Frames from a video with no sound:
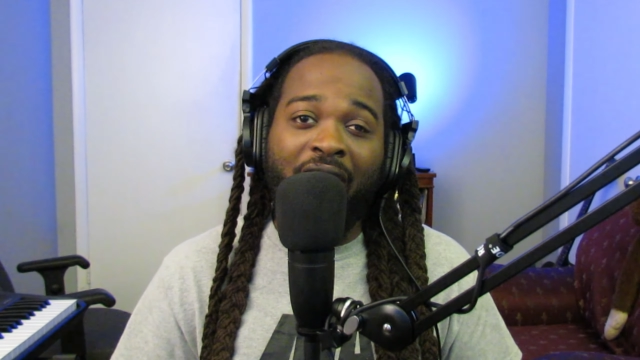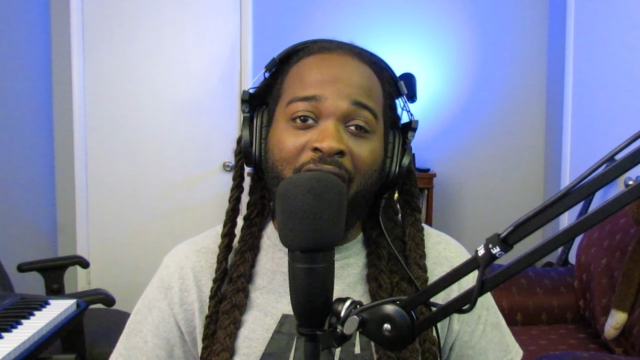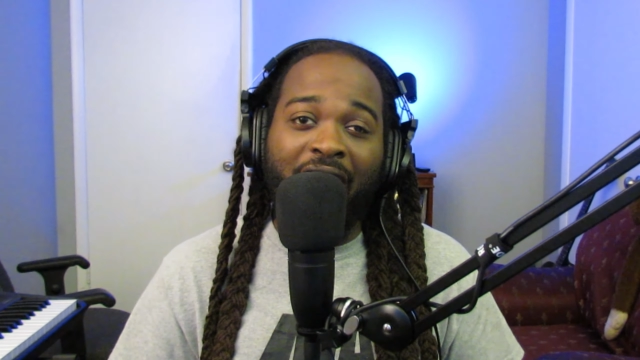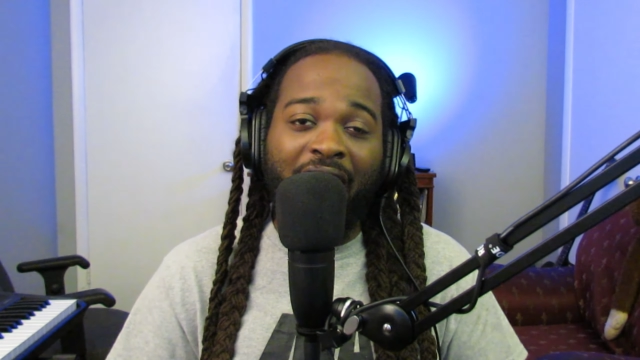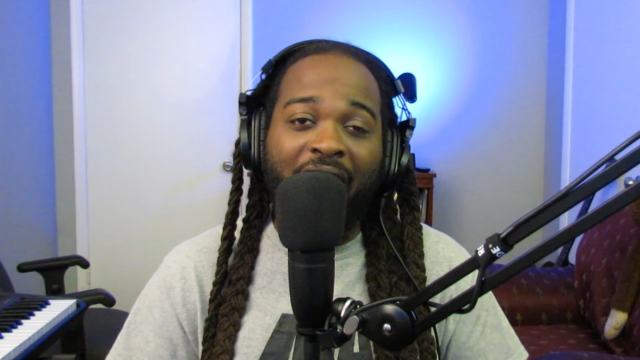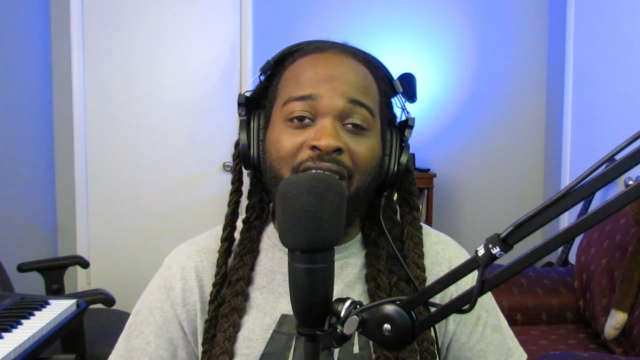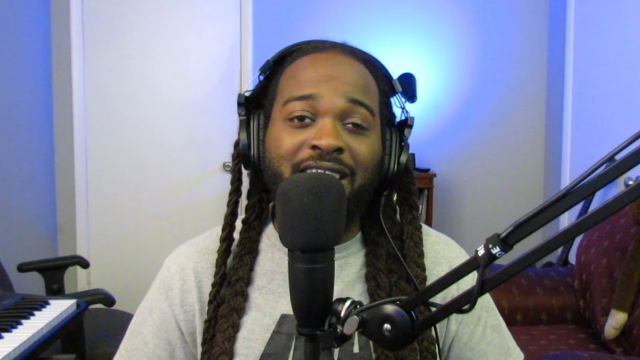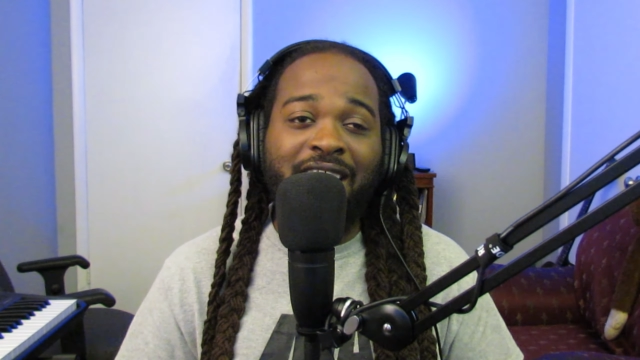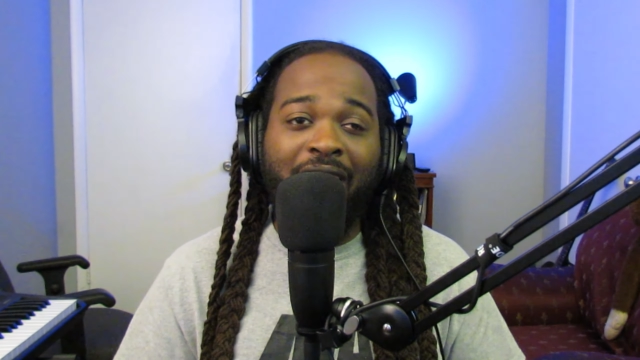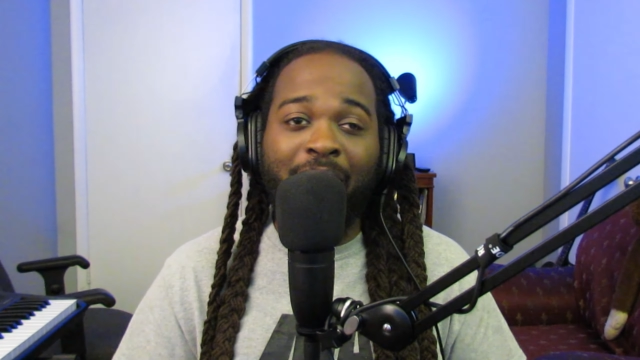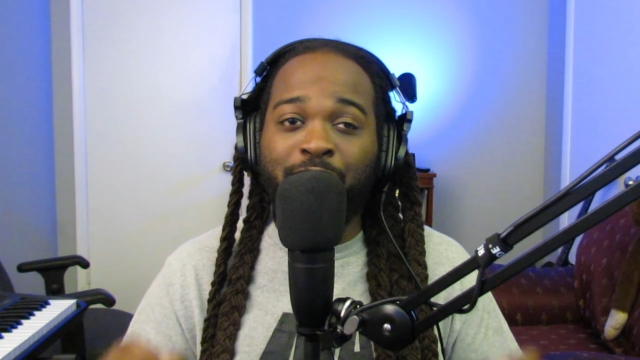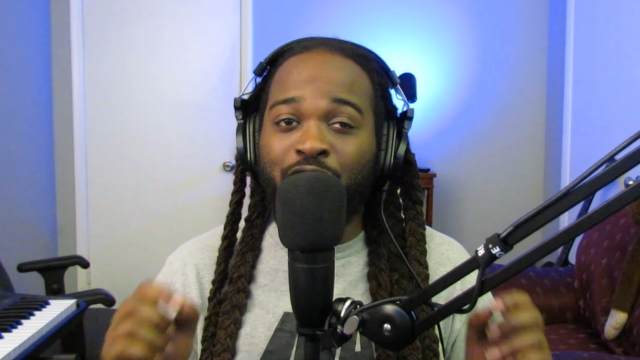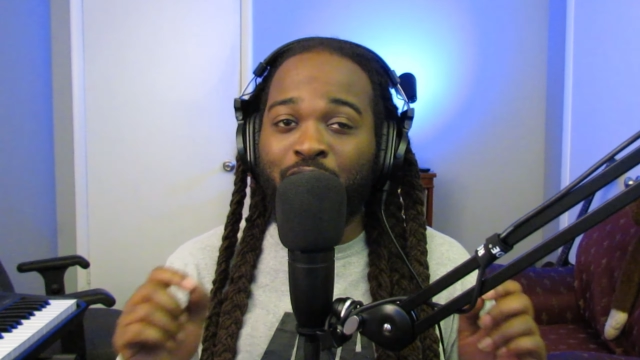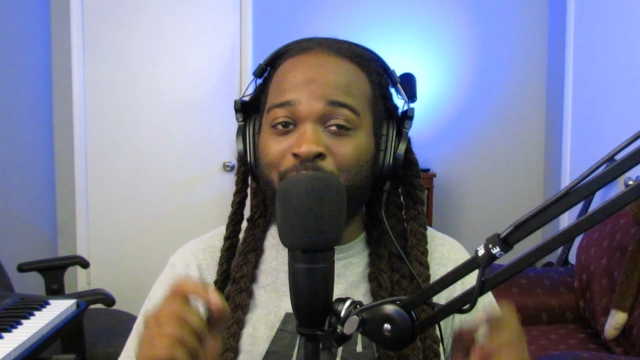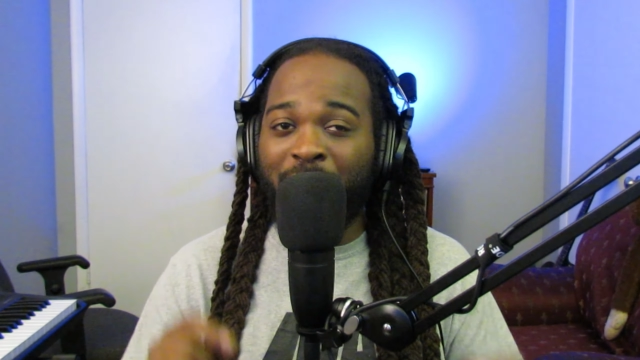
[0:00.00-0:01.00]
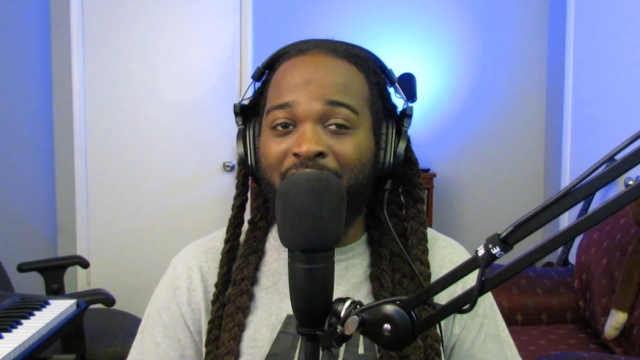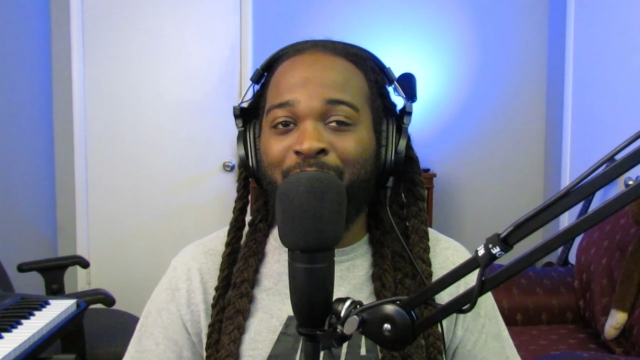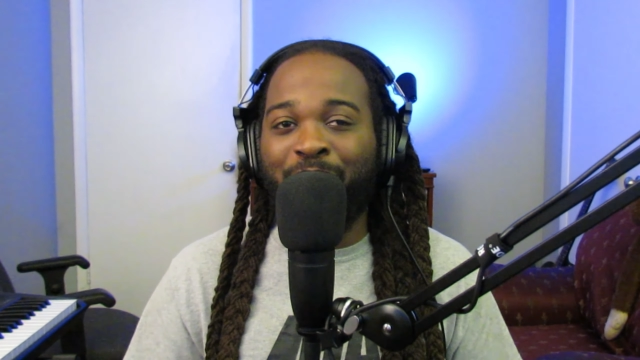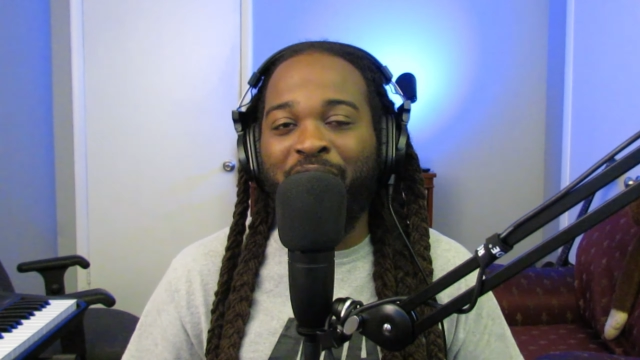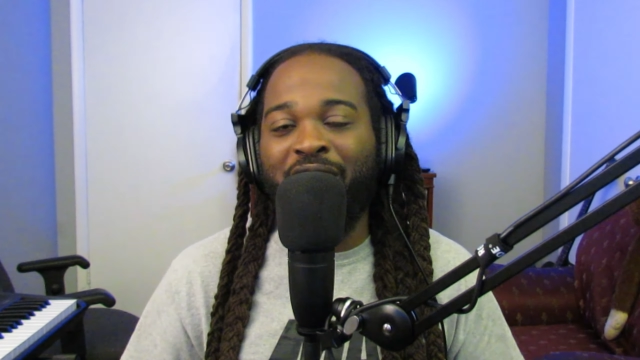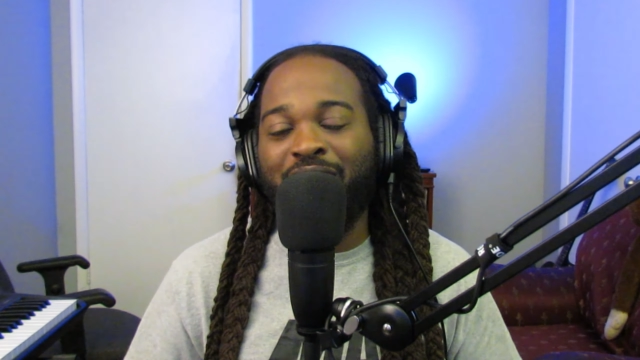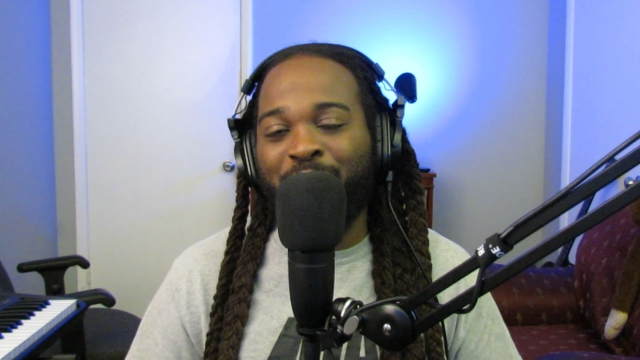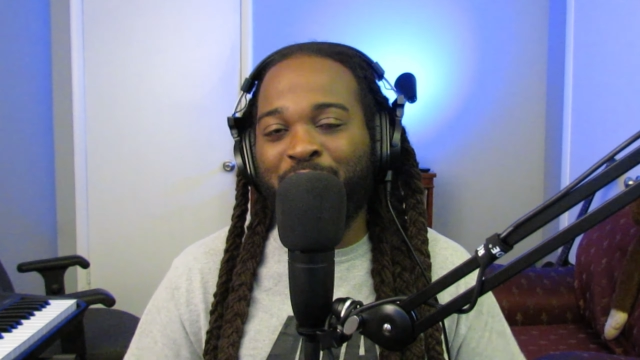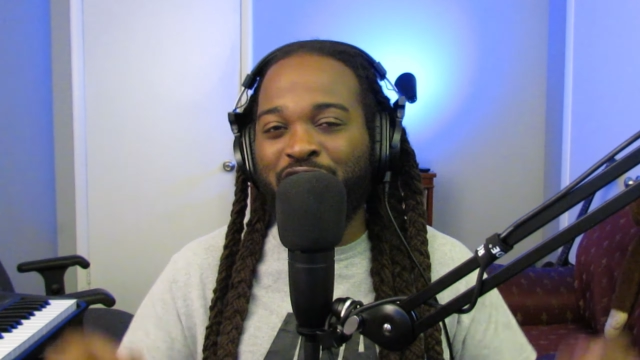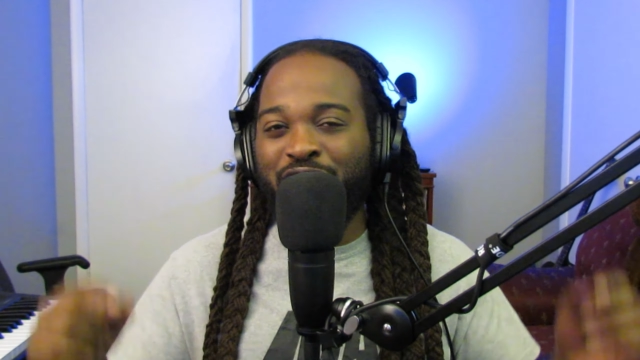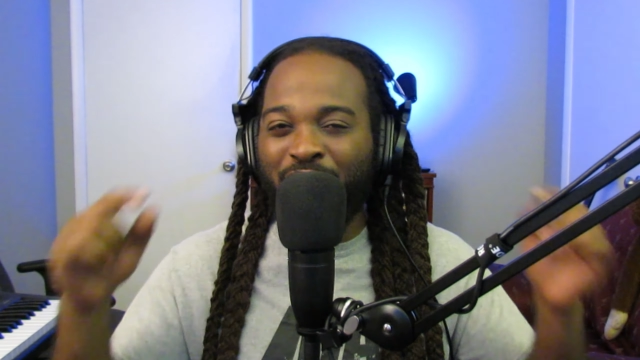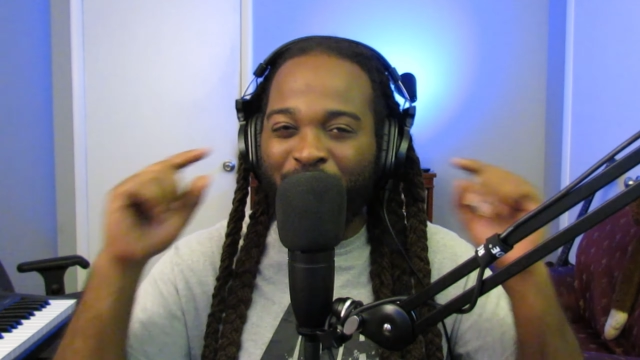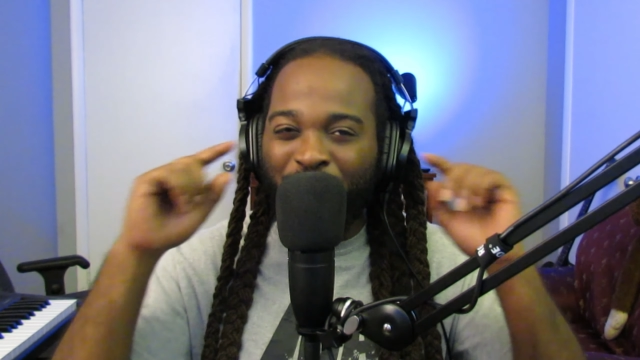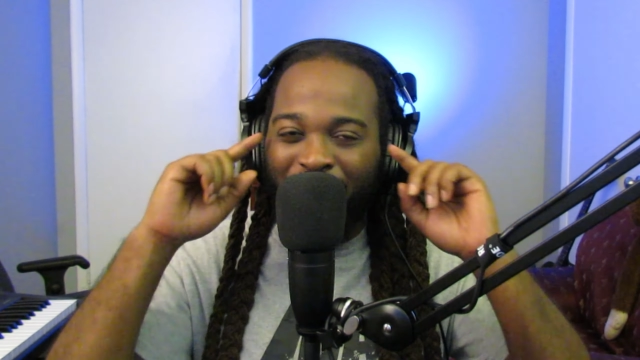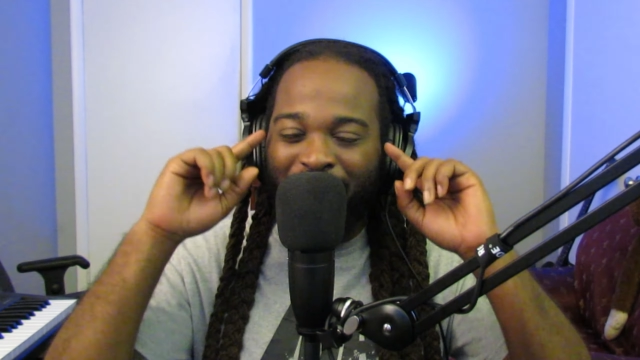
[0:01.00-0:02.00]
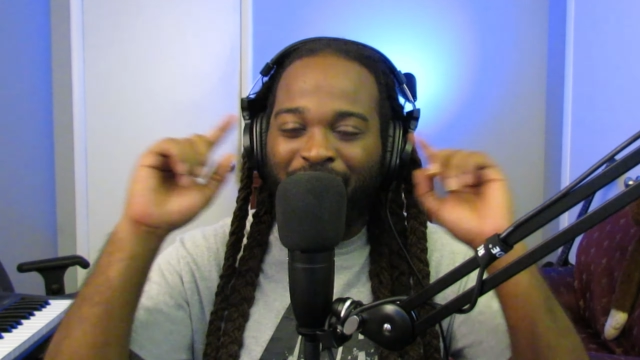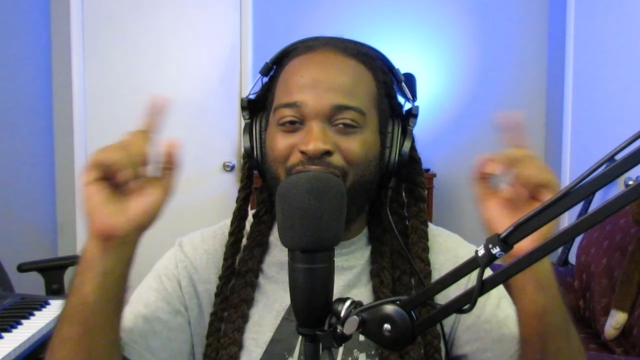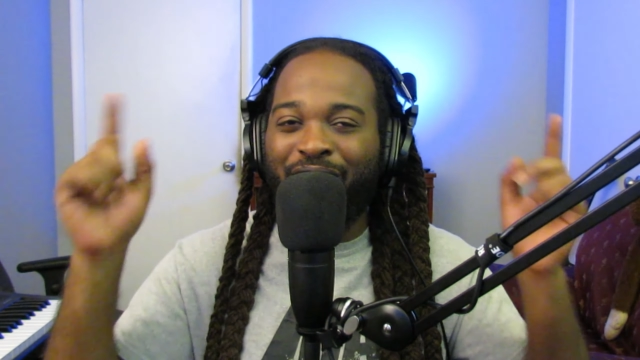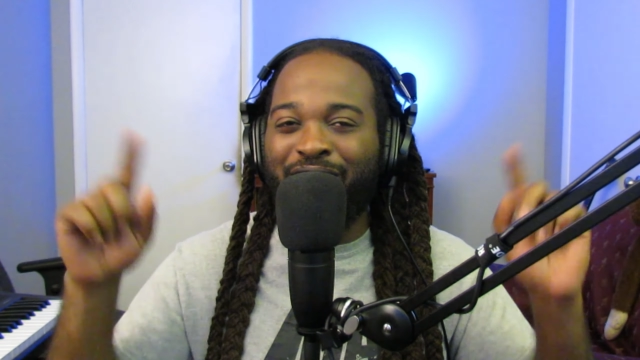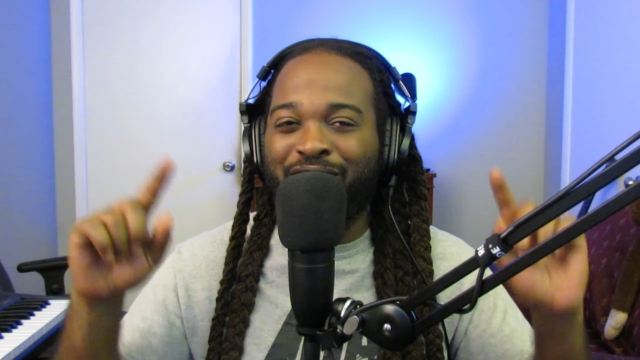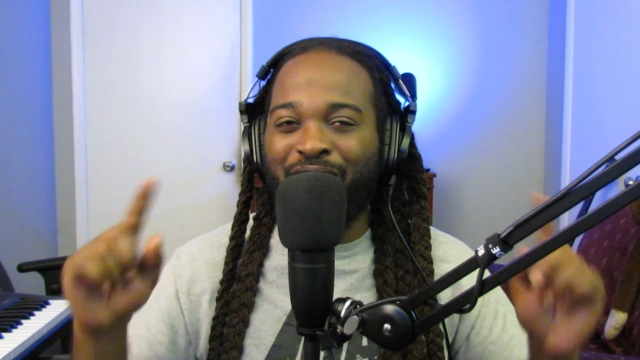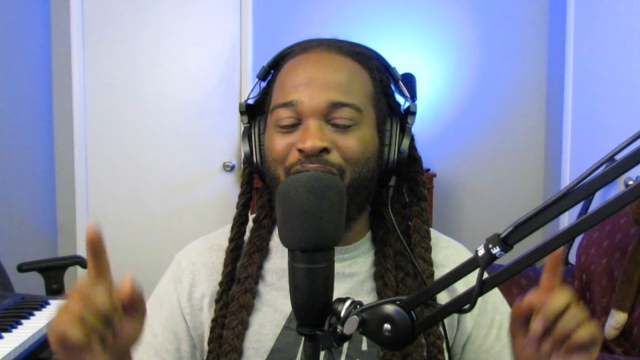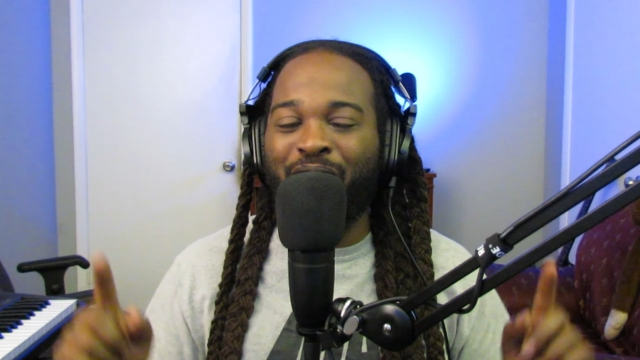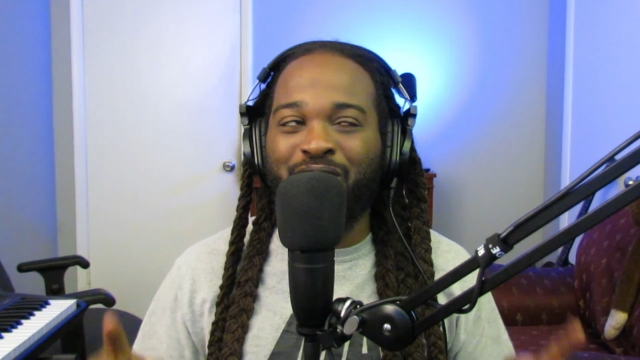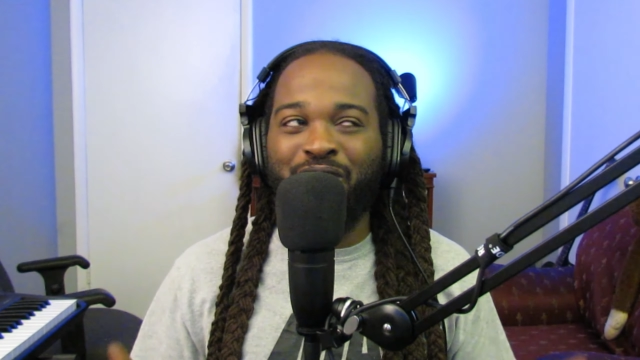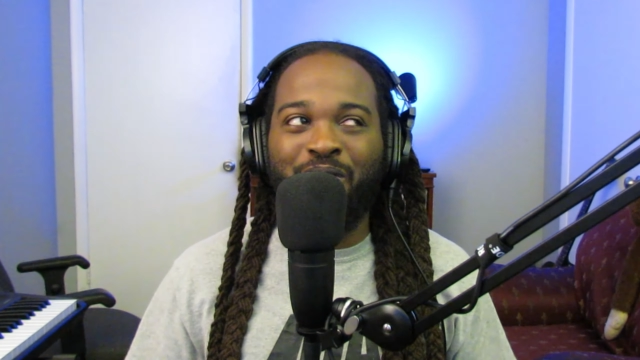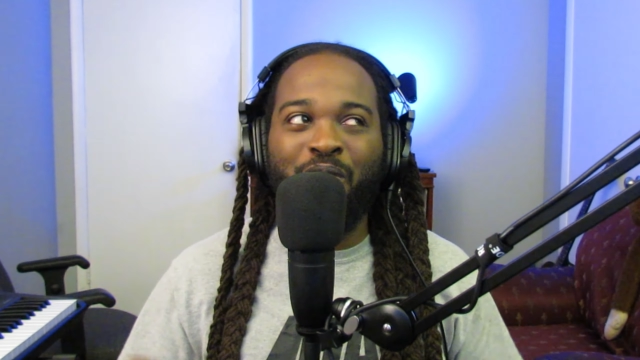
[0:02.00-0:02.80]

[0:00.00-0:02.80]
a lot of times you'll make beats but you don't really hear songs on it,